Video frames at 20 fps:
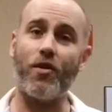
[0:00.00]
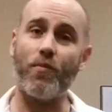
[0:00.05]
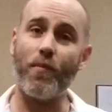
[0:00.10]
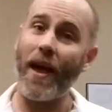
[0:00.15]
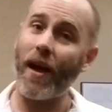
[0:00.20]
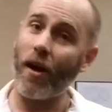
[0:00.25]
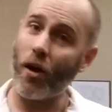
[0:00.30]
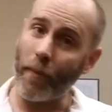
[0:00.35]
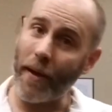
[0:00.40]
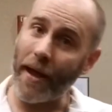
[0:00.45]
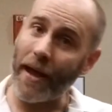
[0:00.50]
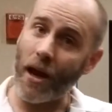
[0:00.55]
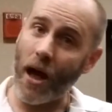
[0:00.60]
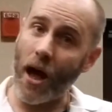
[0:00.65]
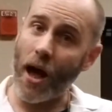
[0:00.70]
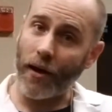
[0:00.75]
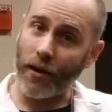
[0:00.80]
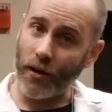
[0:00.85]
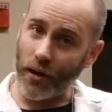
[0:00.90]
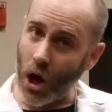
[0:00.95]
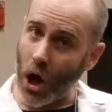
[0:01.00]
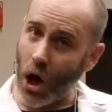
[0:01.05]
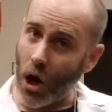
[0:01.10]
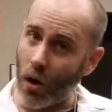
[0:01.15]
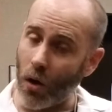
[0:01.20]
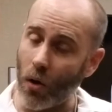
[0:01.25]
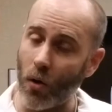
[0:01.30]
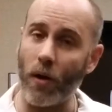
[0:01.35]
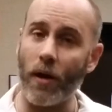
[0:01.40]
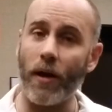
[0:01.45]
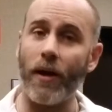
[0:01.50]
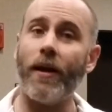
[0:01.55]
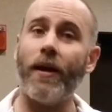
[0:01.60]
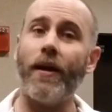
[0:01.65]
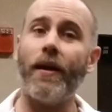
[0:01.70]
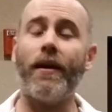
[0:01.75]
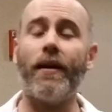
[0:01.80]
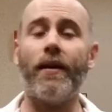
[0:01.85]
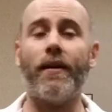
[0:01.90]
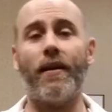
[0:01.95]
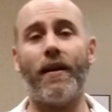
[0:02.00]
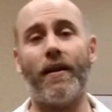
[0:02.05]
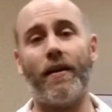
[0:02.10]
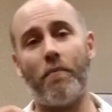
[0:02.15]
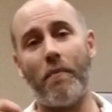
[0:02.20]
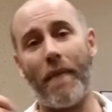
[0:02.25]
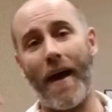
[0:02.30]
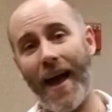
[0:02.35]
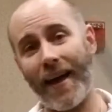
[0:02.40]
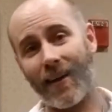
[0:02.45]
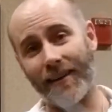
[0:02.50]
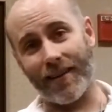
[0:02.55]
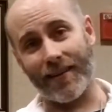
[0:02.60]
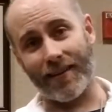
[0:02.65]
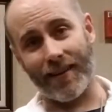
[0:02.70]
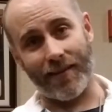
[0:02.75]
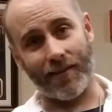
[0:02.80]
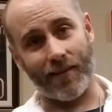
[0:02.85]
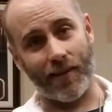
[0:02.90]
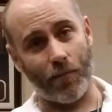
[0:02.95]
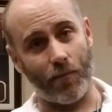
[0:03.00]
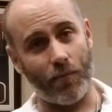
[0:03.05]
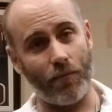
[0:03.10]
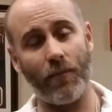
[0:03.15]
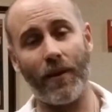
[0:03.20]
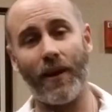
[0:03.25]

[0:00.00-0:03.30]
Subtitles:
may or may not know, magnetism